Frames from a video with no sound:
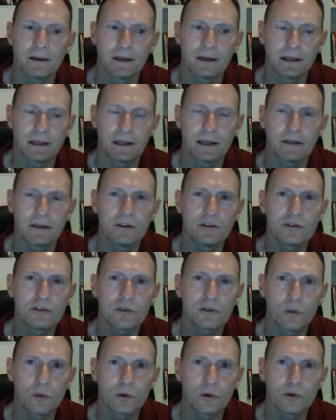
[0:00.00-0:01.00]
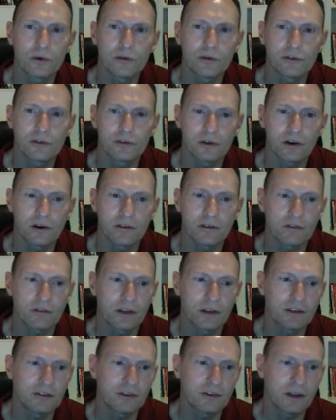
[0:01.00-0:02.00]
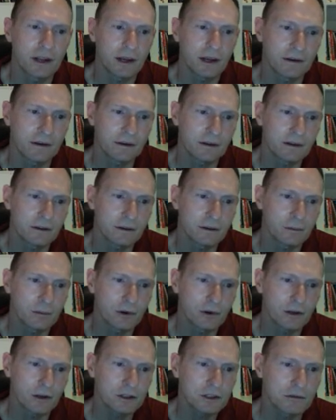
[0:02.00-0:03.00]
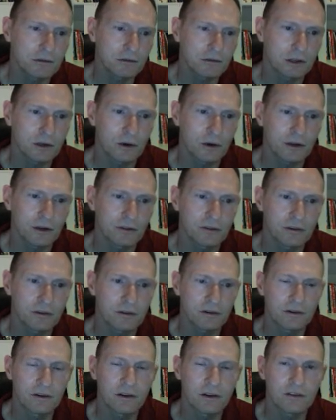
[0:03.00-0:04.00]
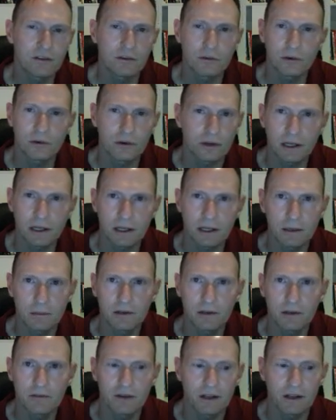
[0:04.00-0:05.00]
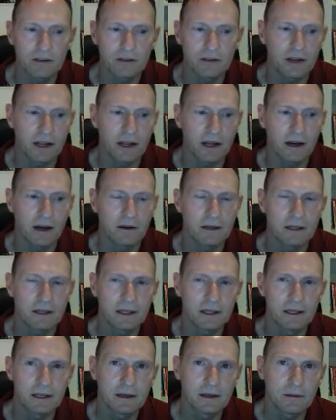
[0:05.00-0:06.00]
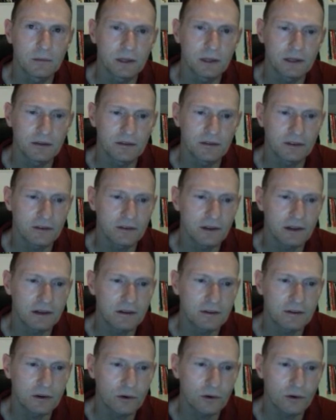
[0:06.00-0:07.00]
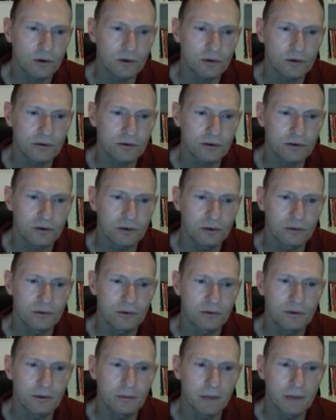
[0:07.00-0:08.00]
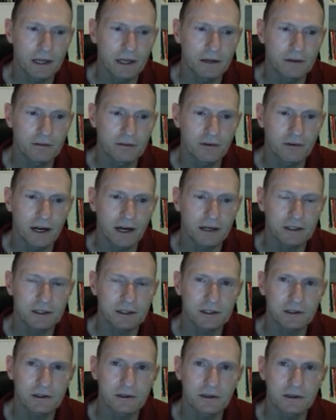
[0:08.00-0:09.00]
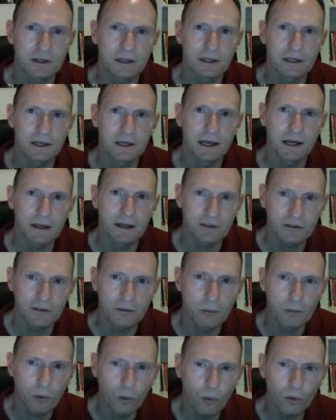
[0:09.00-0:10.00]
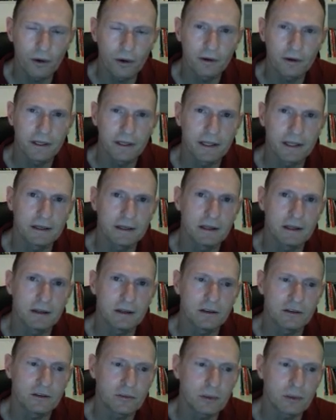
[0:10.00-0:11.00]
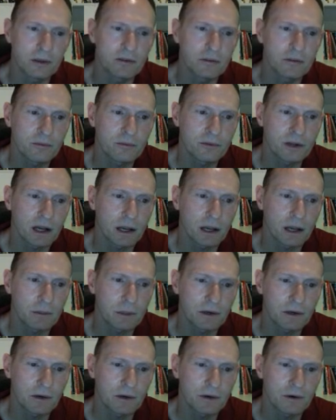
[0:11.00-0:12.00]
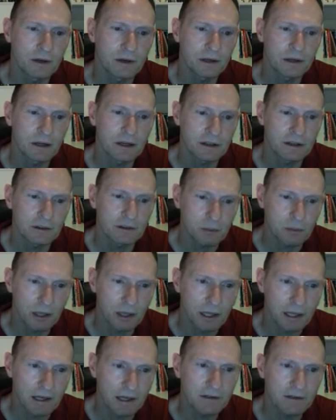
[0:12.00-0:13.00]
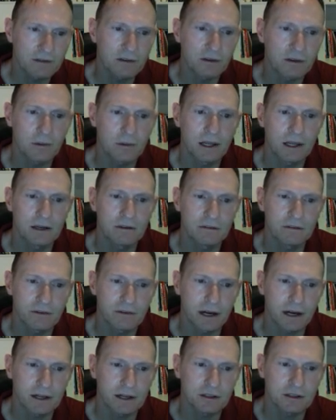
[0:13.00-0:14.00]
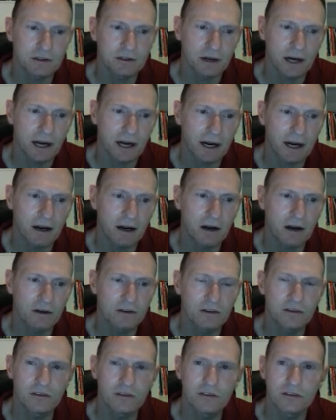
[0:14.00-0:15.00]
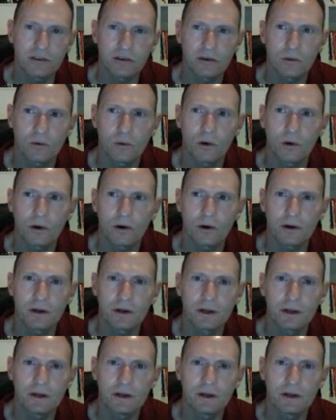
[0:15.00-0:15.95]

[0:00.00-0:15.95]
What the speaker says: And again, those orders are face down. The production request doesn't really need to be face down because it's internal to the manufacturer. And it's important that you spend some time here explaining to the manufacturer how this is going to work